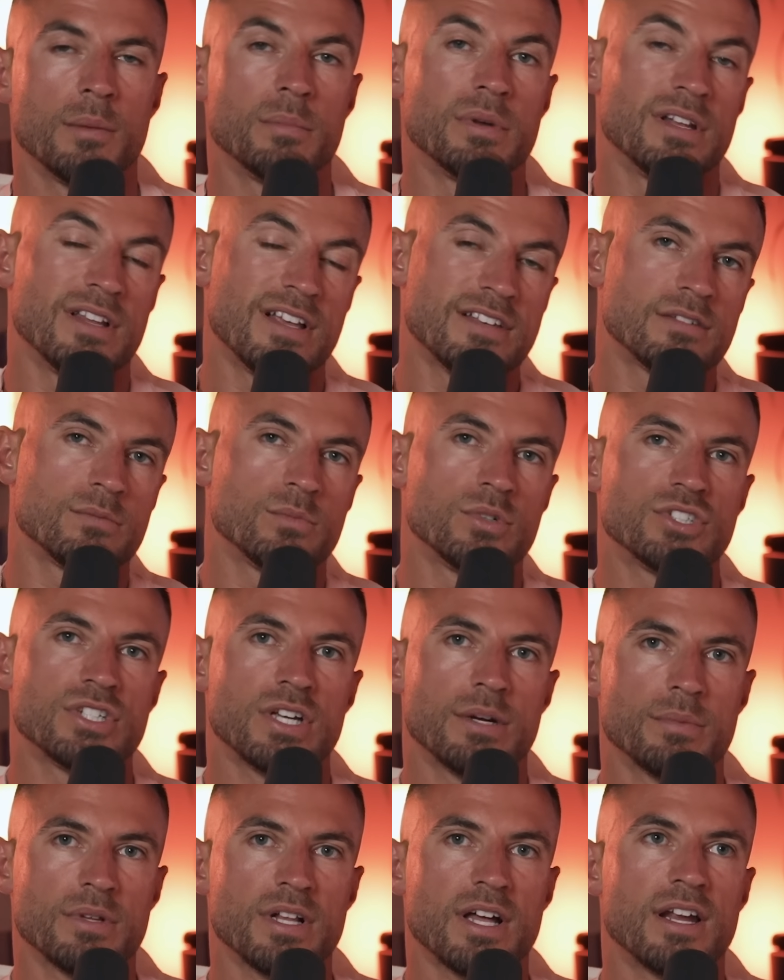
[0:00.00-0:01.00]
But a lesson which
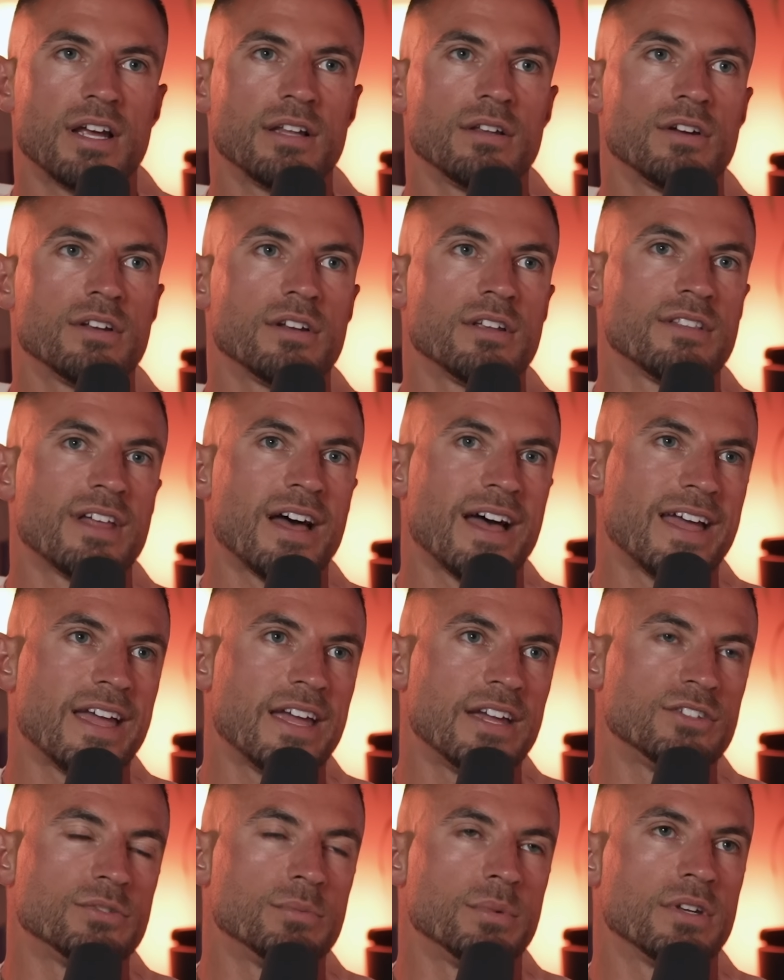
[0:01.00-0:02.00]
I'm glad I learned at that
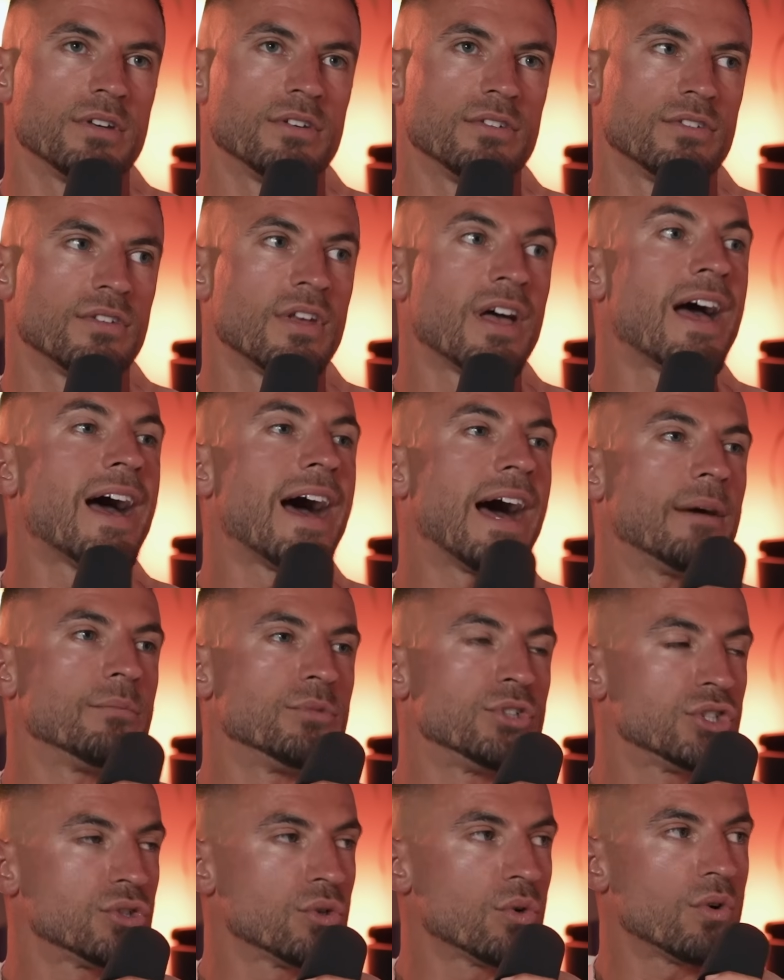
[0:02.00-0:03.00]
age, because I'm
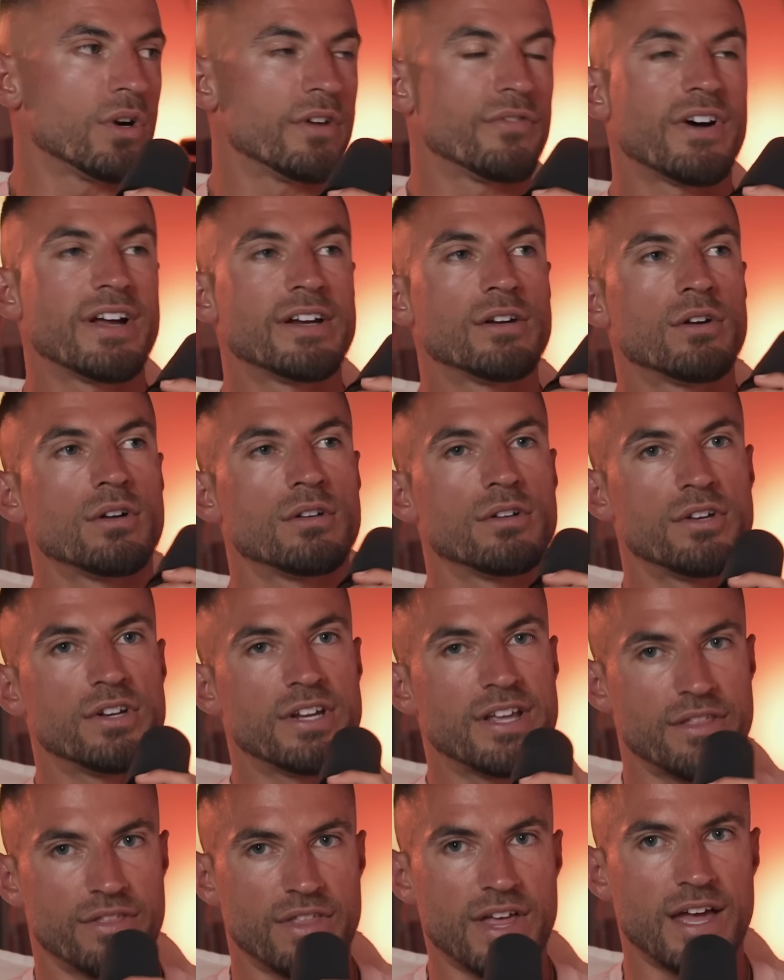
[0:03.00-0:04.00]
sure if I'd learned
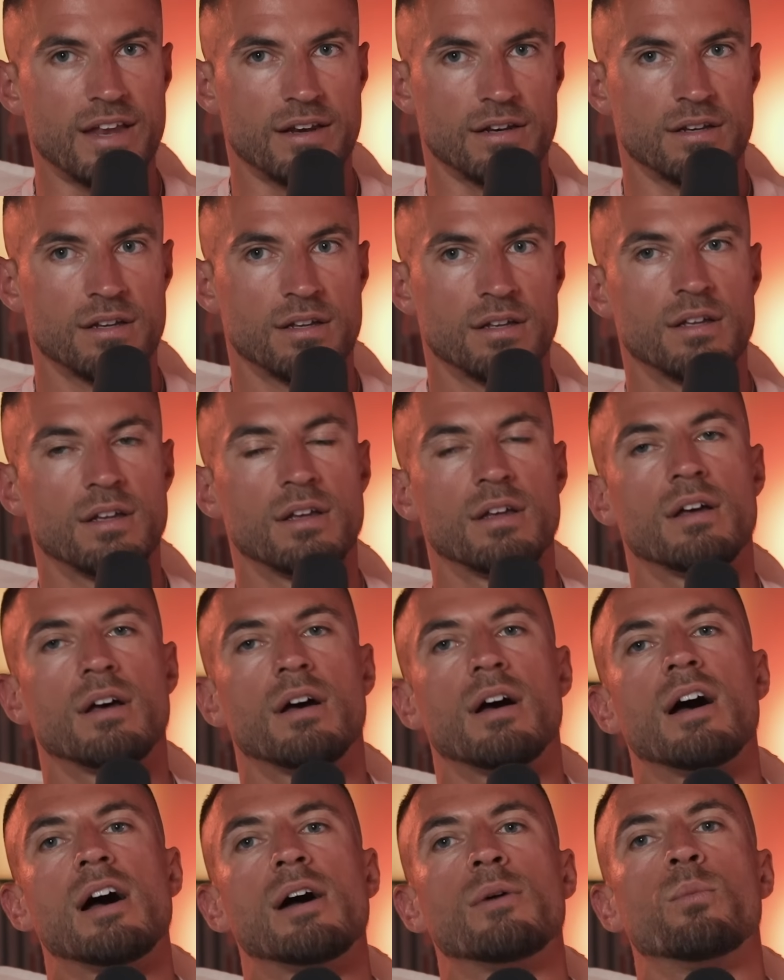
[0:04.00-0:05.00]
it then,
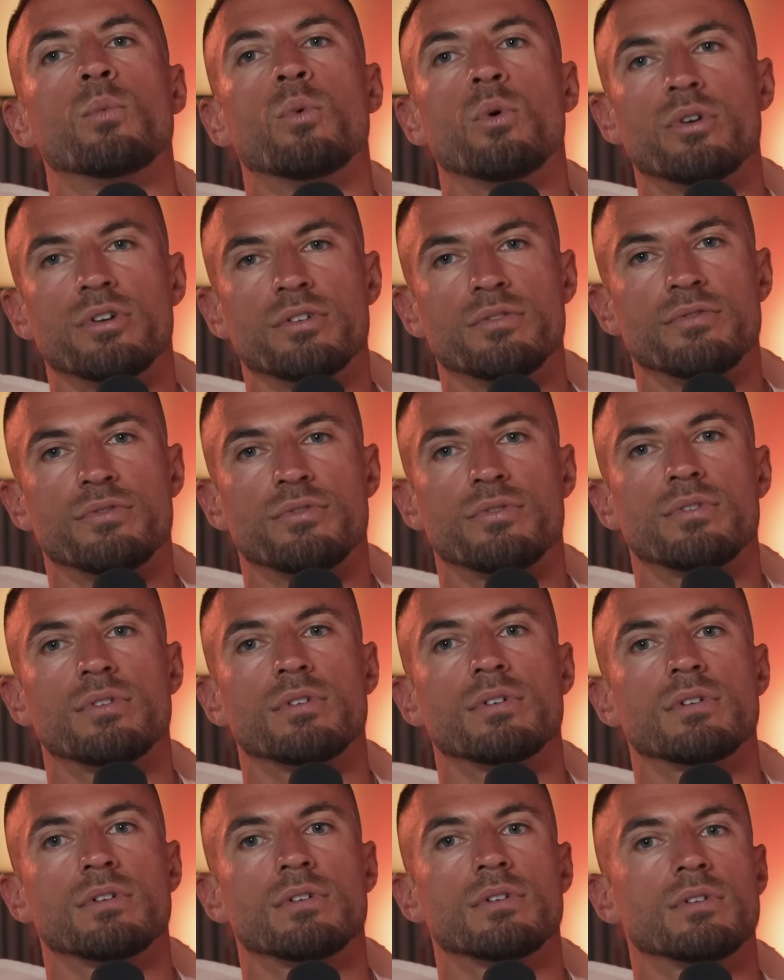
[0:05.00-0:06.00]
I would have
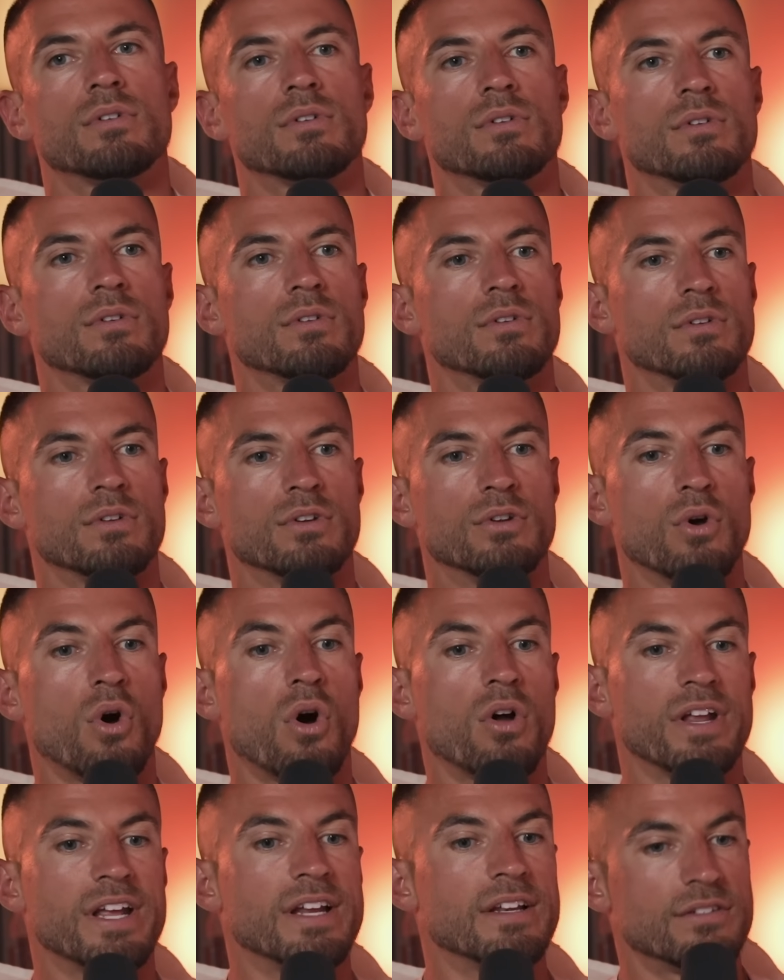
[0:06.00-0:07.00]

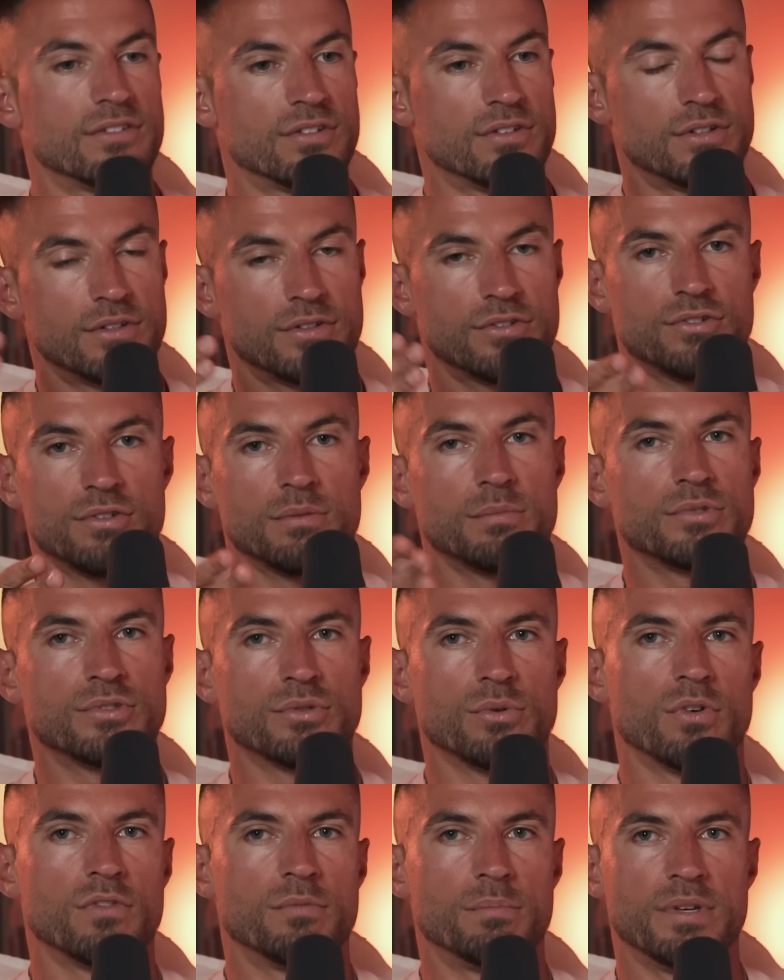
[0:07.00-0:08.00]
gone into some
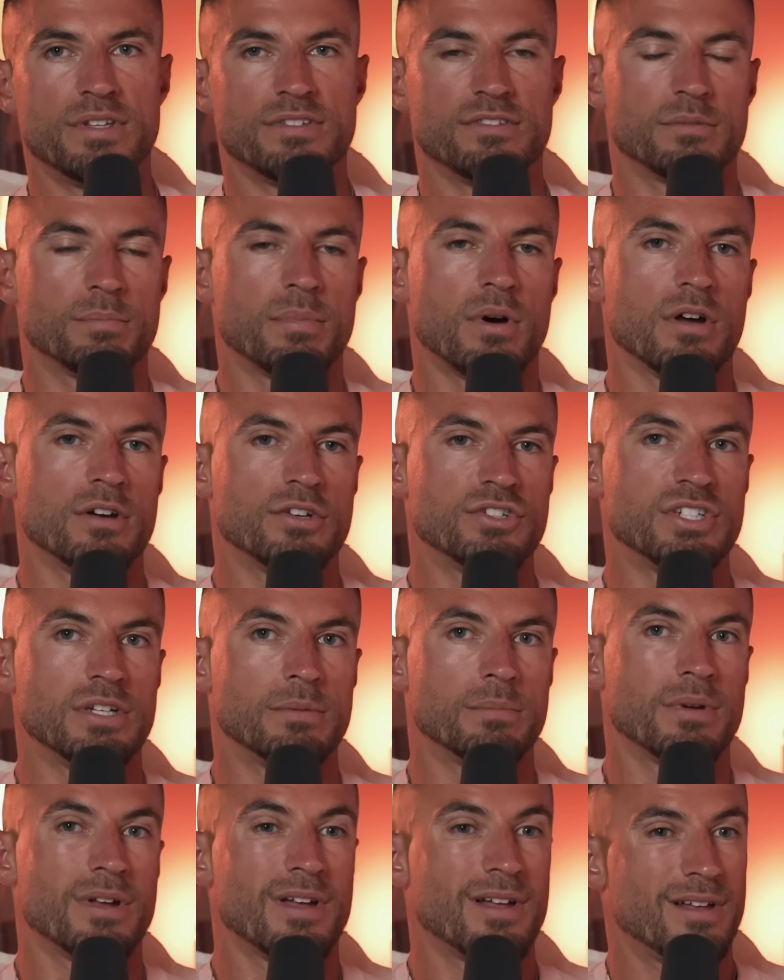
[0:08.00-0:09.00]
sort of business
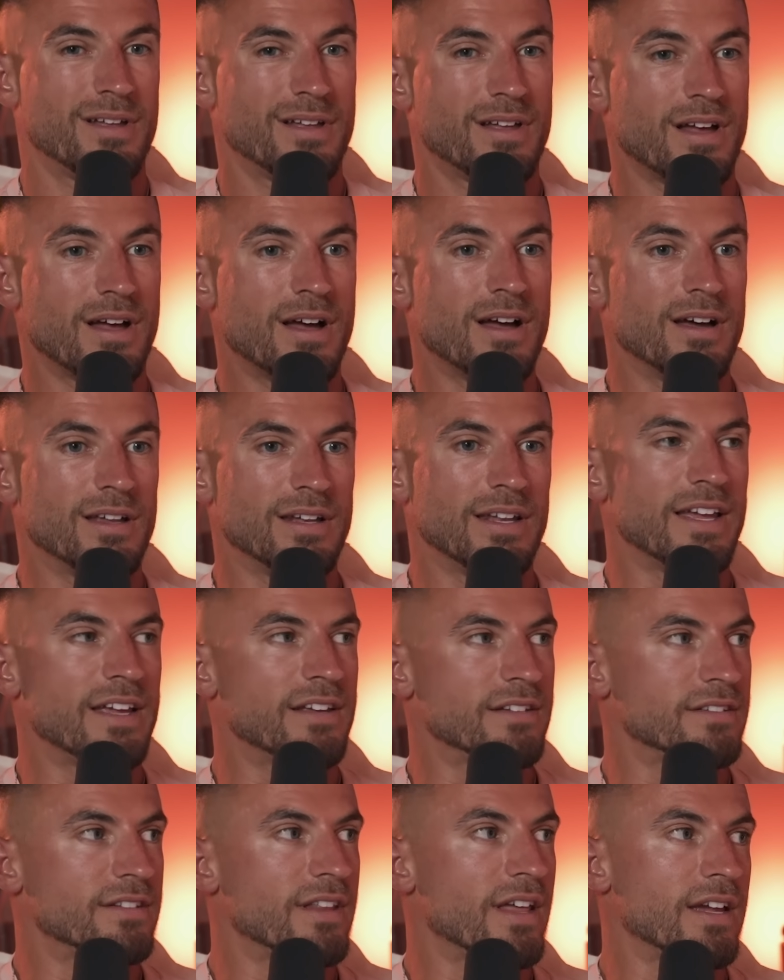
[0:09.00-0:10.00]
partnership at a
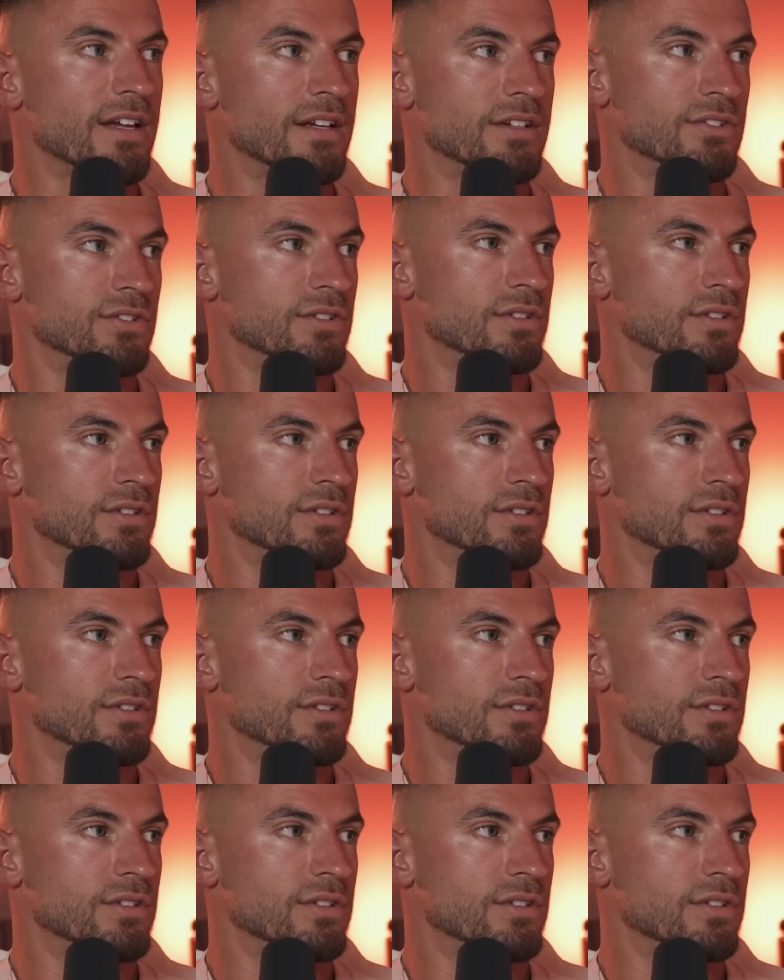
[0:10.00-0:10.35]
later stage.